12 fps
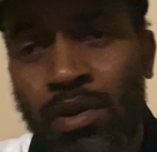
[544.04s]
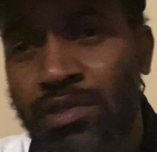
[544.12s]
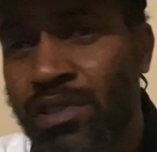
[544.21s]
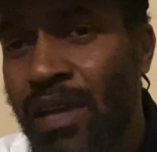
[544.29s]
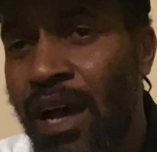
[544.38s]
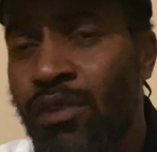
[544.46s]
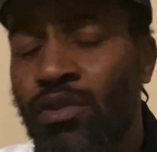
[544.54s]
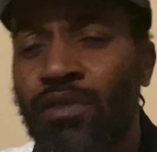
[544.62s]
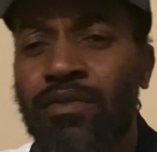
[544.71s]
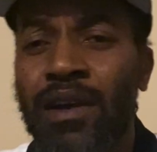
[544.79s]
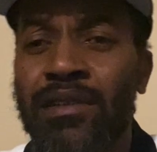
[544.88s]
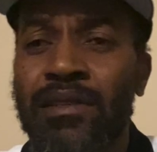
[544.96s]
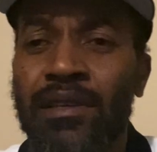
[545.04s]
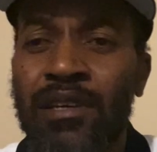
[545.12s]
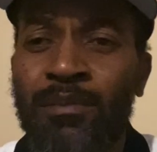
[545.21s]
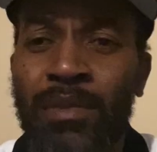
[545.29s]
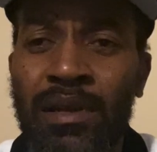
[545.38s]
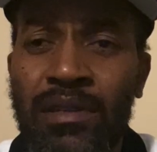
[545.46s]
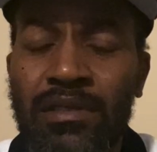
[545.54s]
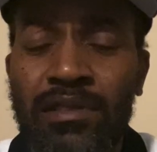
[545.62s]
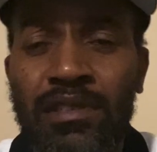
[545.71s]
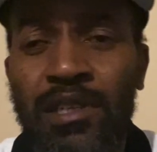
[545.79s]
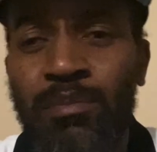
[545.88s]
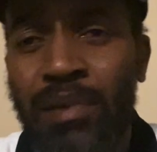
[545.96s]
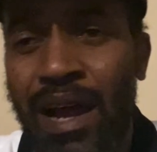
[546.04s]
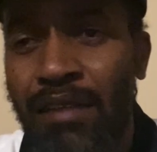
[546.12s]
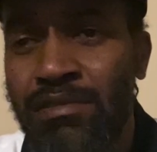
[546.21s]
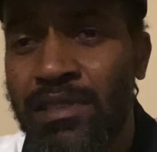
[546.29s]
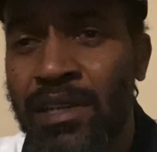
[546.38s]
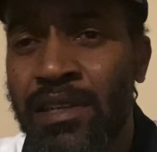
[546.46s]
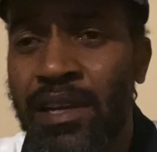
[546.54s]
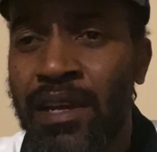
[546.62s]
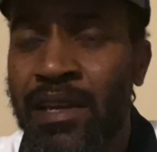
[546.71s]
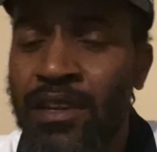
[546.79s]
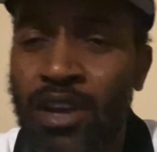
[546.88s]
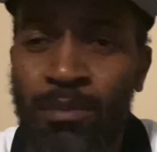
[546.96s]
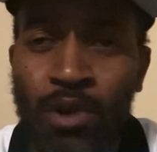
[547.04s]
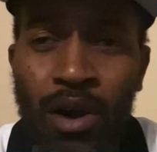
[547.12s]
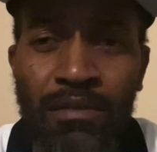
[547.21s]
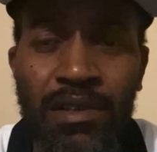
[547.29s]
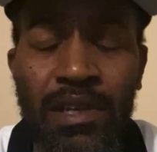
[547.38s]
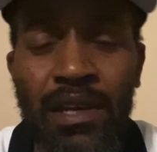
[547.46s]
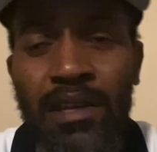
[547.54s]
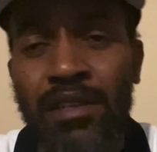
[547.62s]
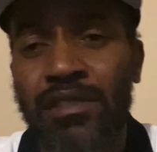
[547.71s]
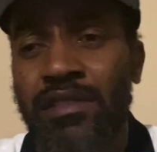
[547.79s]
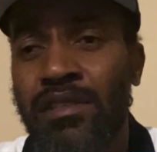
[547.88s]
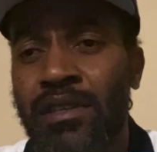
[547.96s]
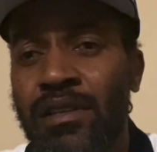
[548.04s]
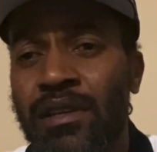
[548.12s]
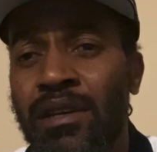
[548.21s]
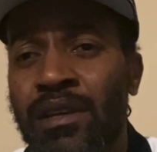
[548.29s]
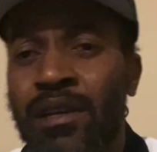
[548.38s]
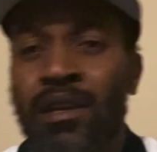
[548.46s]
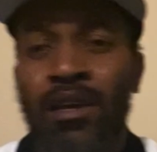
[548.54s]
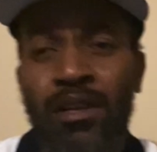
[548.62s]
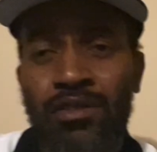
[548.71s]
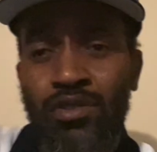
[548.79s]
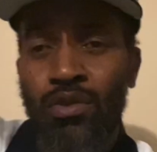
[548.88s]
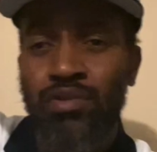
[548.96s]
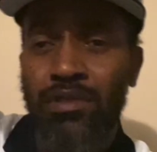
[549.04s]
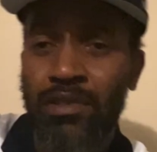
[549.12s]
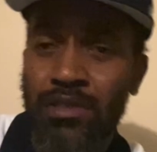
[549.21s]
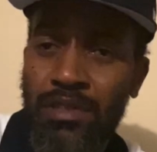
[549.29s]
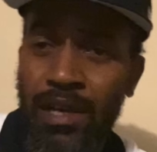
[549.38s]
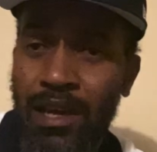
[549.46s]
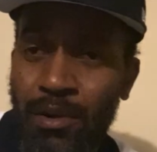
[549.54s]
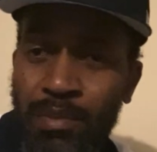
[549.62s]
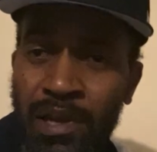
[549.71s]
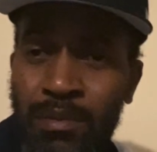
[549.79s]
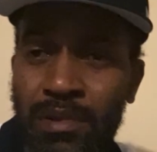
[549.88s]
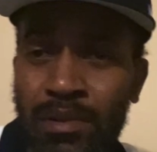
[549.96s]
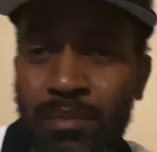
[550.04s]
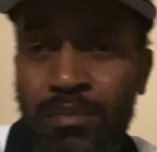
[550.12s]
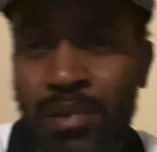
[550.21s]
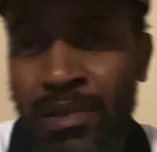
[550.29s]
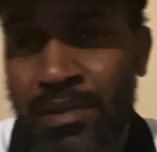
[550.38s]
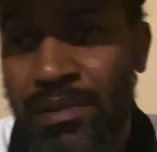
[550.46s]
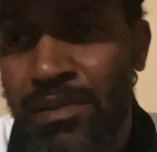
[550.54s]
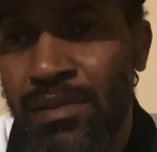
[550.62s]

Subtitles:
to sign off right there, man. It's the T Paris, a.k.a. the Young Marvin Gaye, this shit. Toast to the town, baby. Peace.